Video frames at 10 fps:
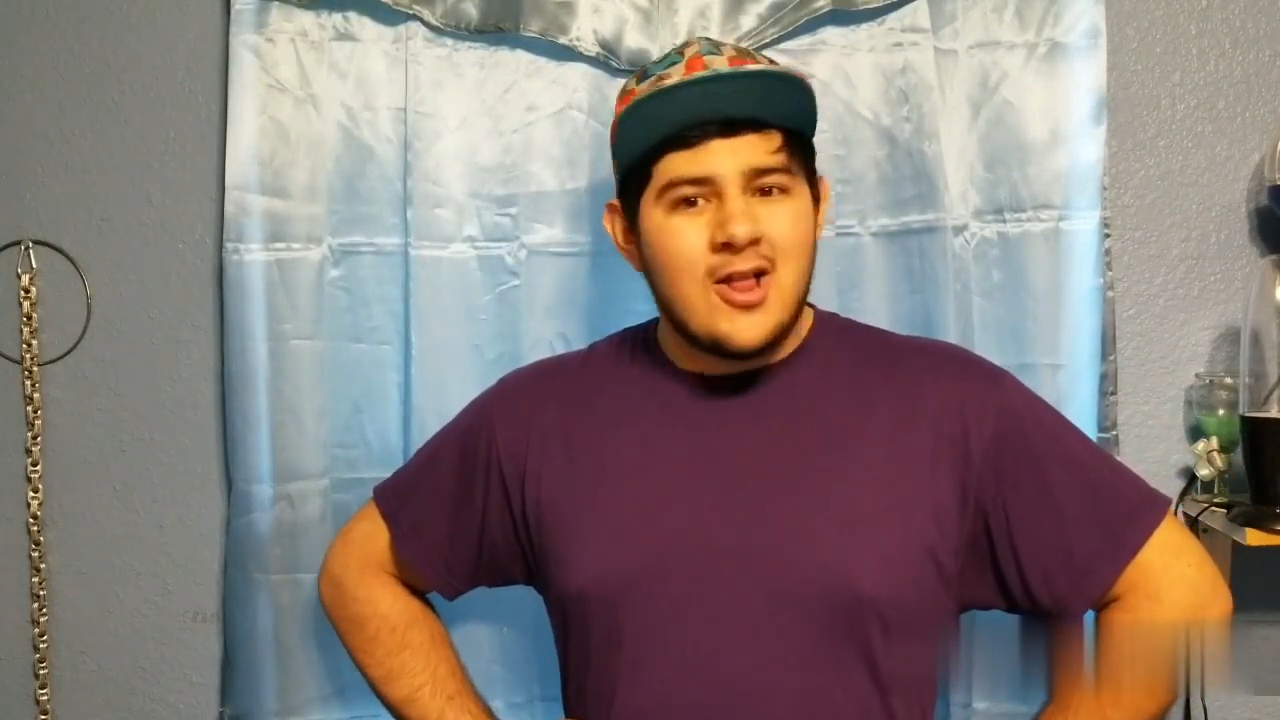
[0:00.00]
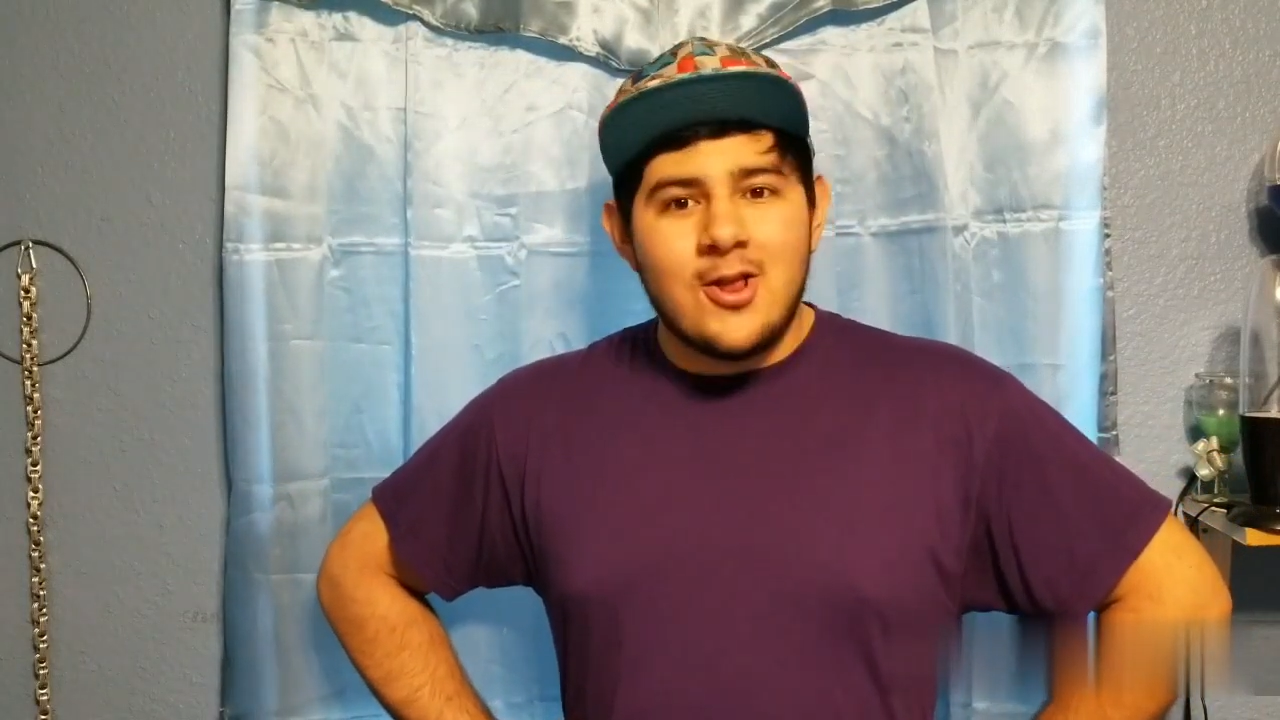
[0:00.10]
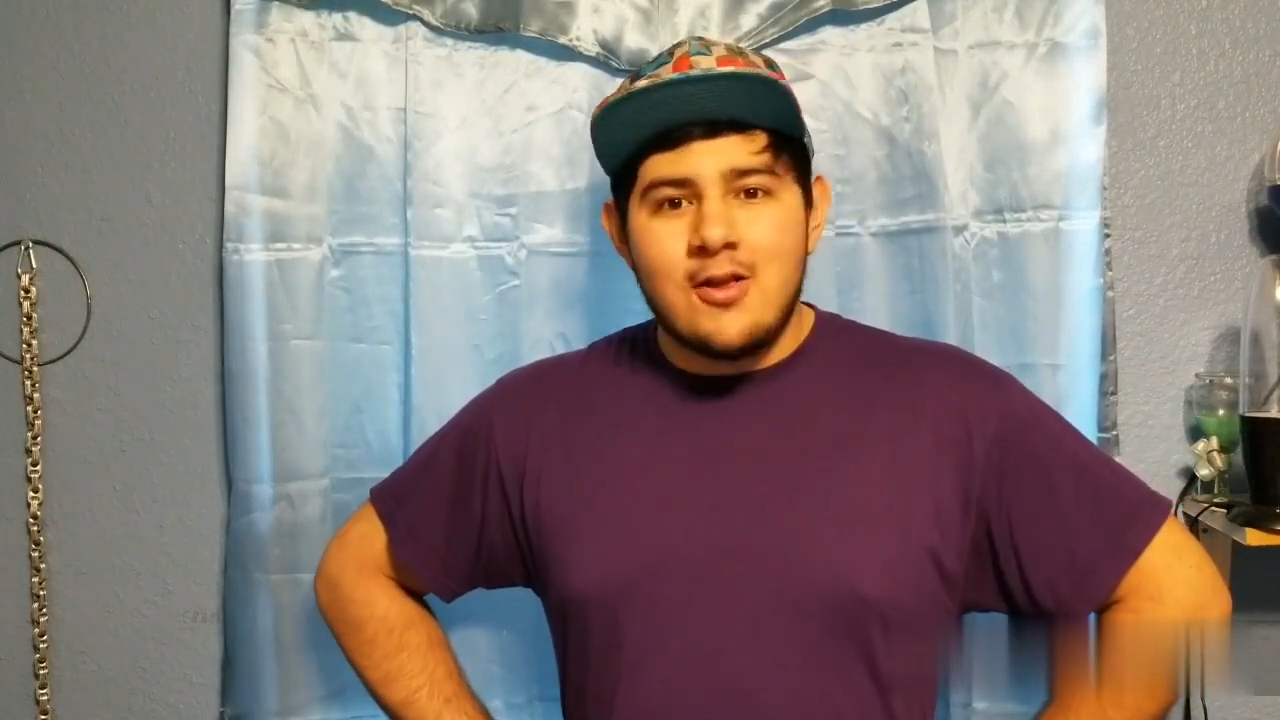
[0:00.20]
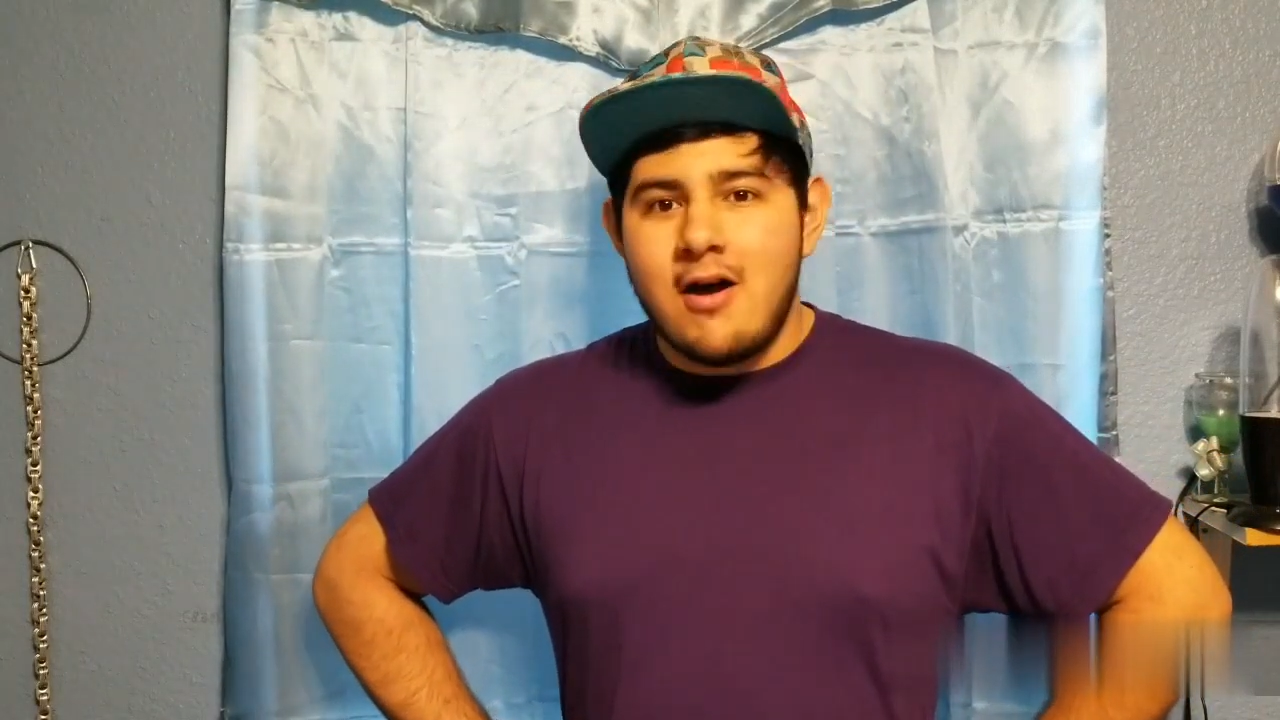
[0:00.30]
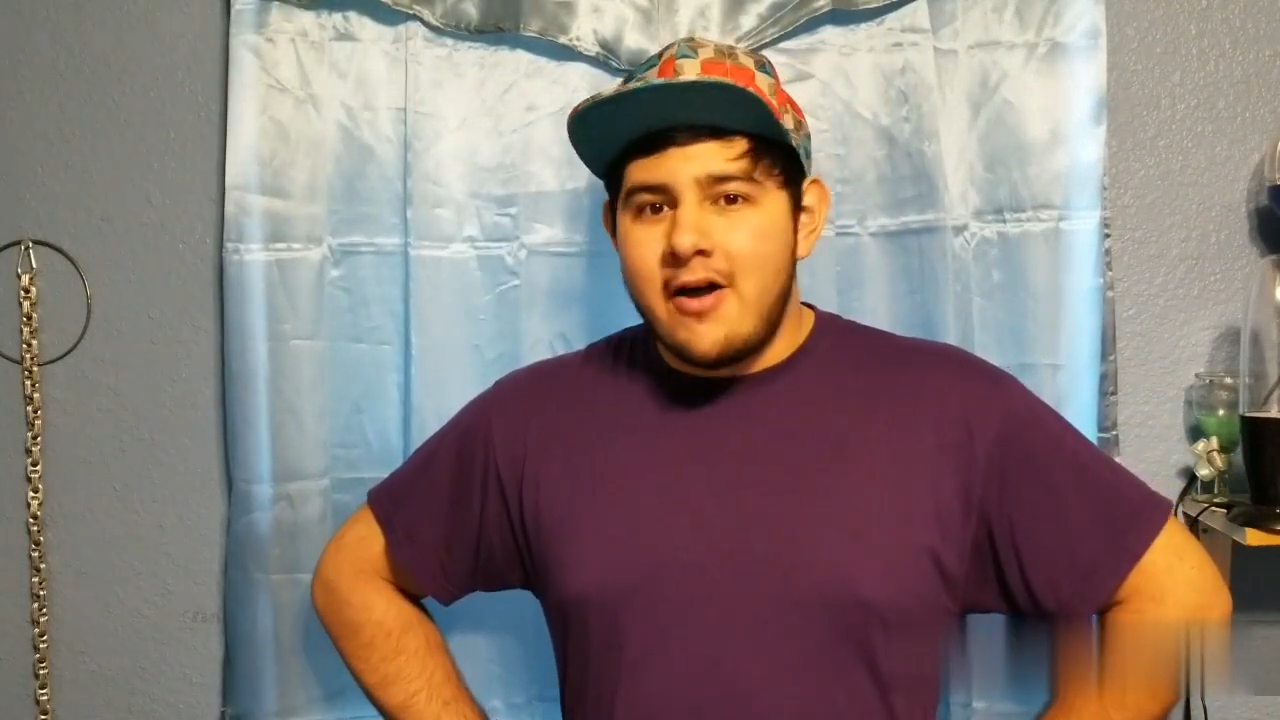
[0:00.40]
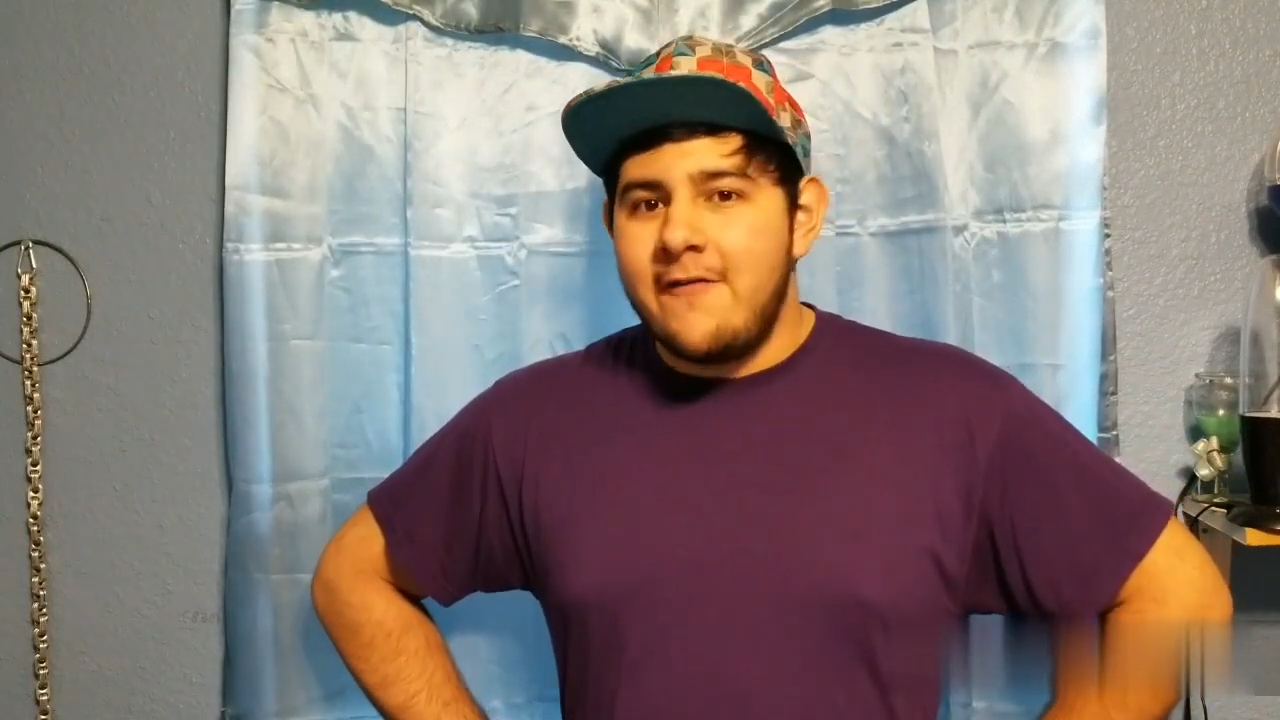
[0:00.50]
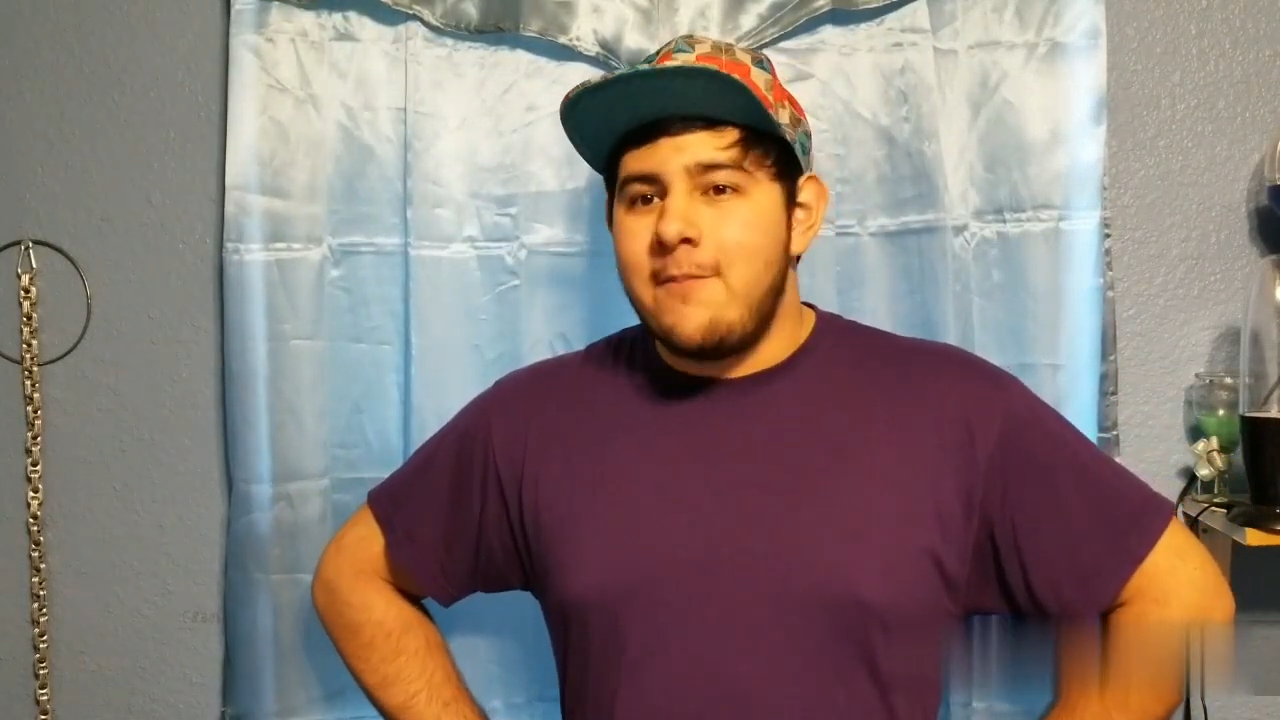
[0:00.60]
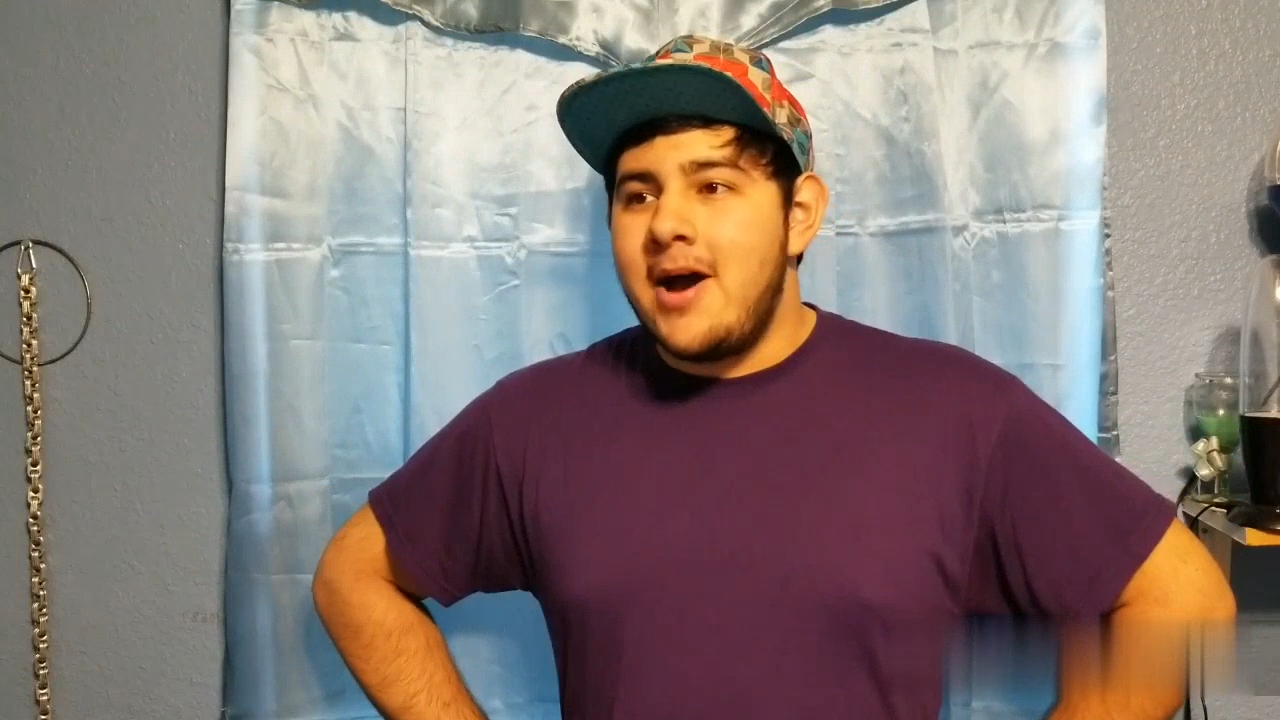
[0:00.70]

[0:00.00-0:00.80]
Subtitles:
lot of